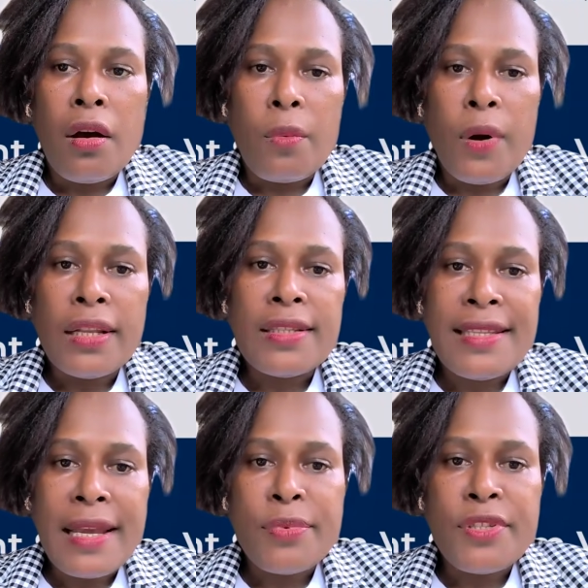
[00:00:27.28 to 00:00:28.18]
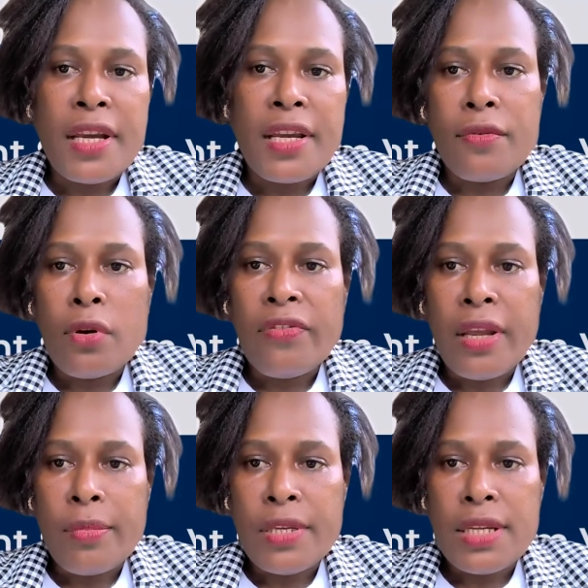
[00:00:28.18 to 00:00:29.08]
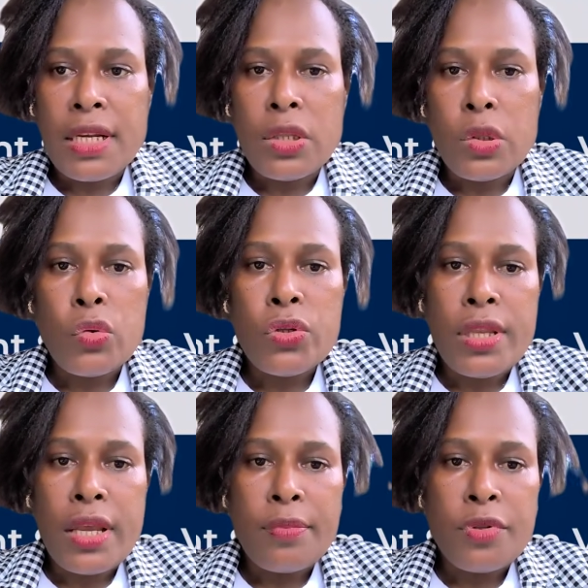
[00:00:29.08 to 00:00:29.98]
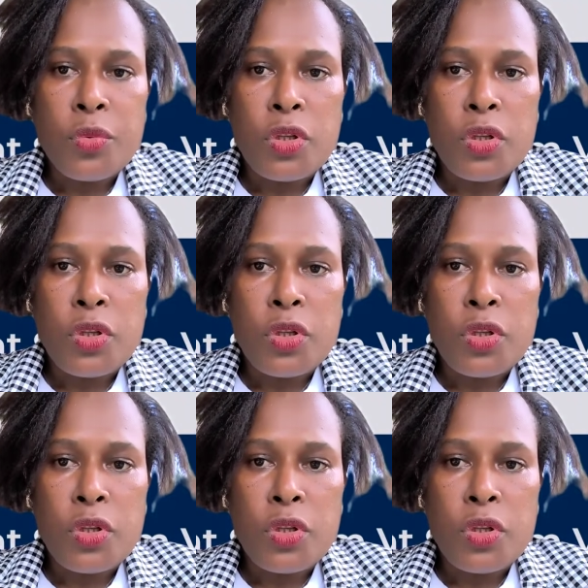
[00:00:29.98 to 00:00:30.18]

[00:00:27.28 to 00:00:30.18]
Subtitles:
What steps are involved? There are basically two steps